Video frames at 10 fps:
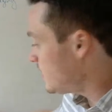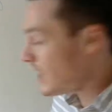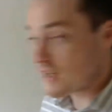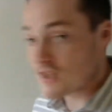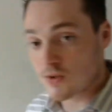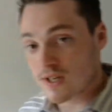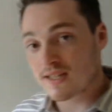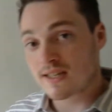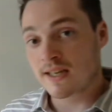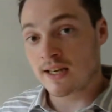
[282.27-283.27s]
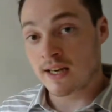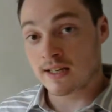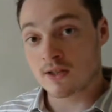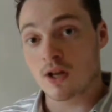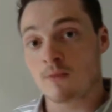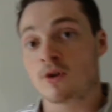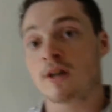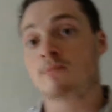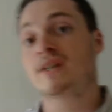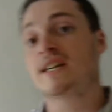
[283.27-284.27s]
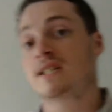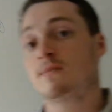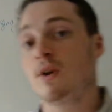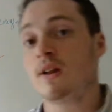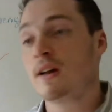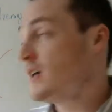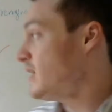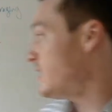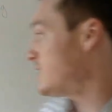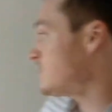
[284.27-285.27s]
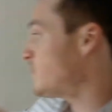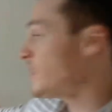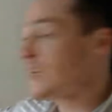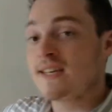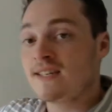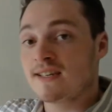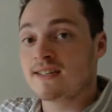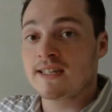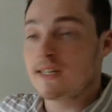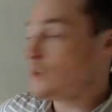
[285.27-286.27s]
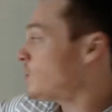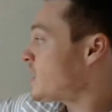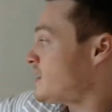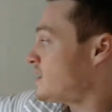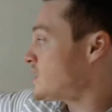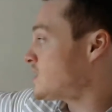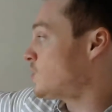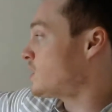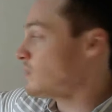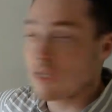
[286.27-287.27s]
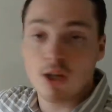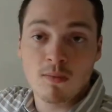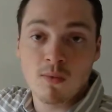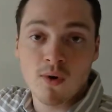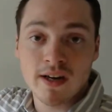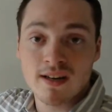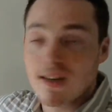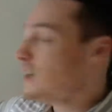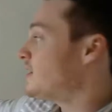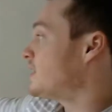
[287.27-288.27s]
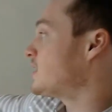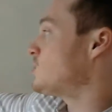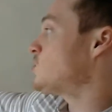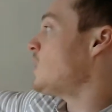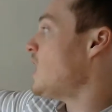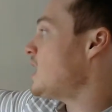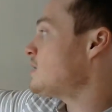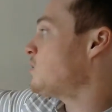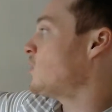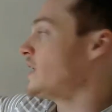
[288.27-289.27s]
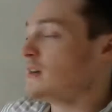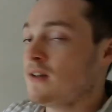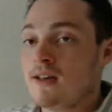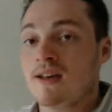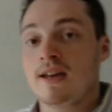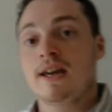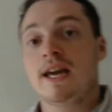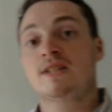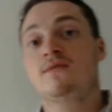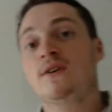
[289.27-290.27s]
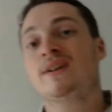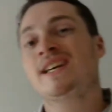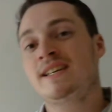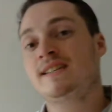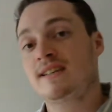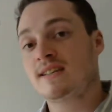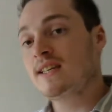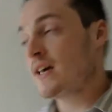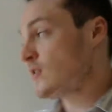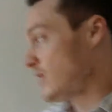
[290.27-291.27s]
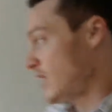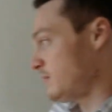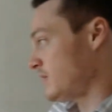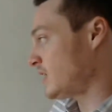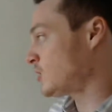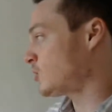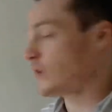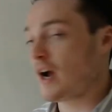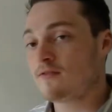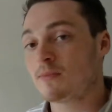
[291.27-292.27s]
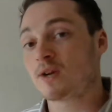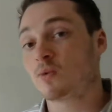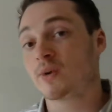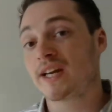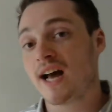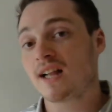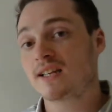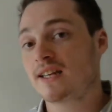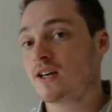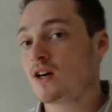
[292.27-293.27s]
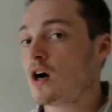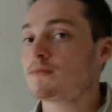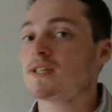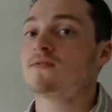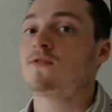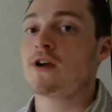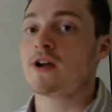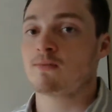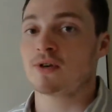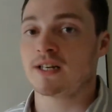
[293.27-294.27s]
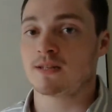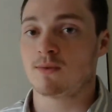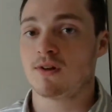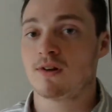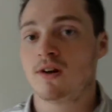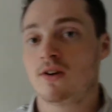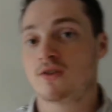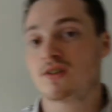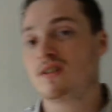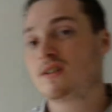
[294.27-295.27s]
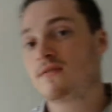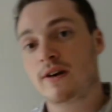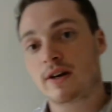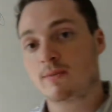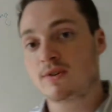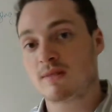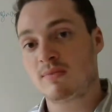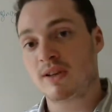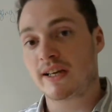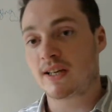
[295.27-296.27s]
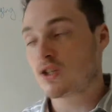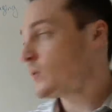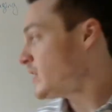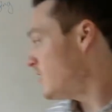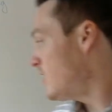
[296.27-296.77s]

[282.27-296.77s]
As you can see, it is a lot more unpredictable. This is very easy to see. Okay, this is going to be a low point, and then it goes to a high point. It's very easy to see that on a hypothetical graph, but in reality, the economy is very unpredictable. There's a lot of variables that play into it,